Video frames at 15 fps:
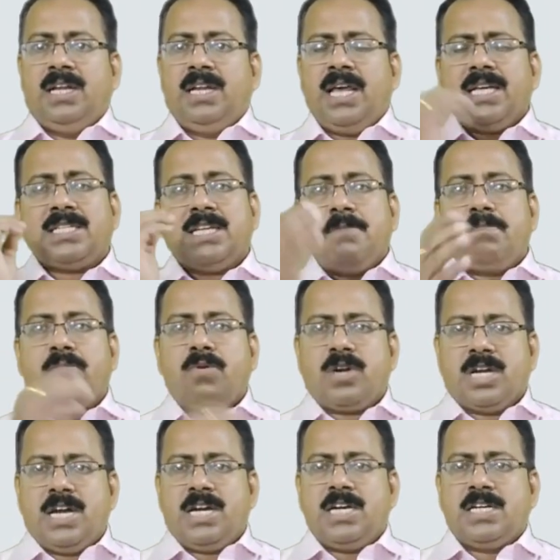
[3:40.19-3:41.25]
Next
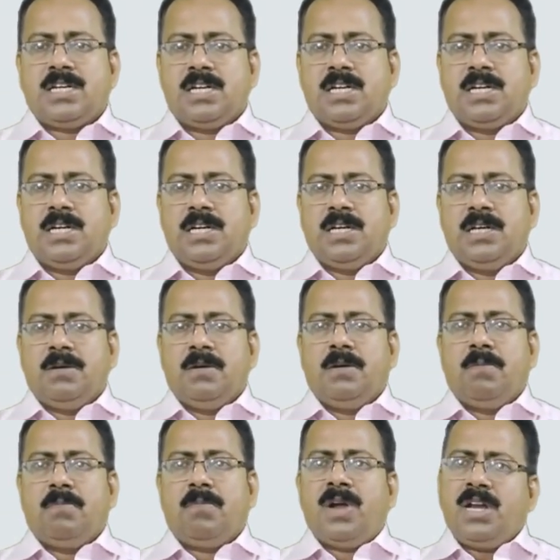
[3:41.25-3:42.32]
important
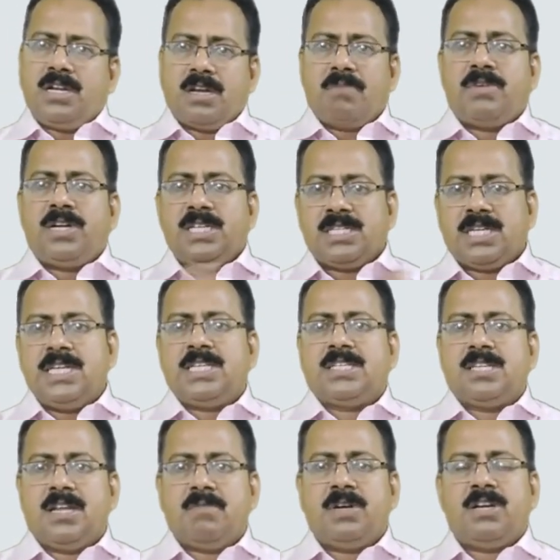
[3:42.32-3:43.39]
point of
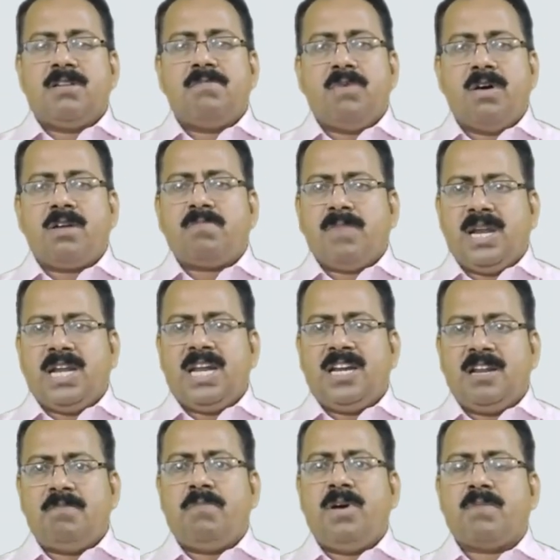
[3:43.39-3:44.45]
distinction between formal and
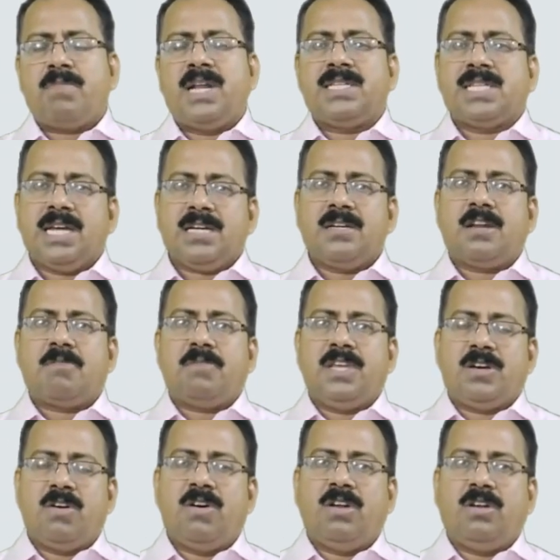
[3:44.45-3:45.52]
informal sector of
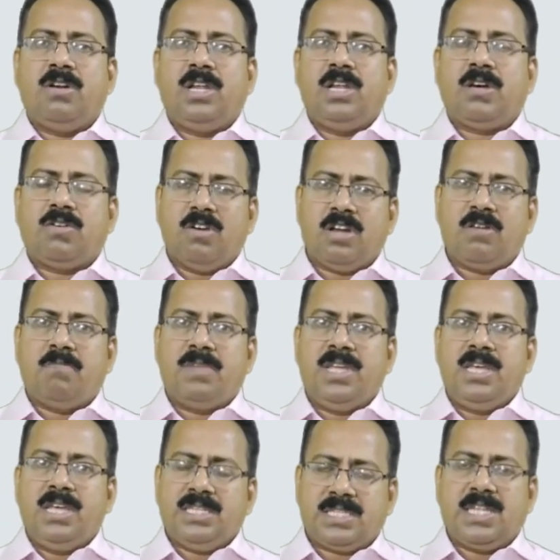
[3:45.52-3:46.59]
economy
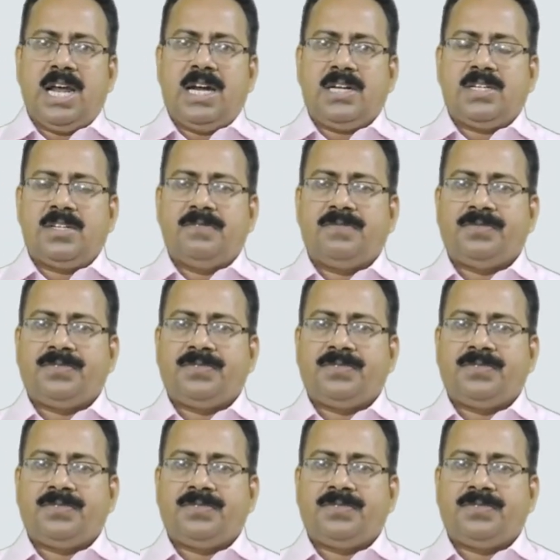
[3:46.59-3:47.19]
is that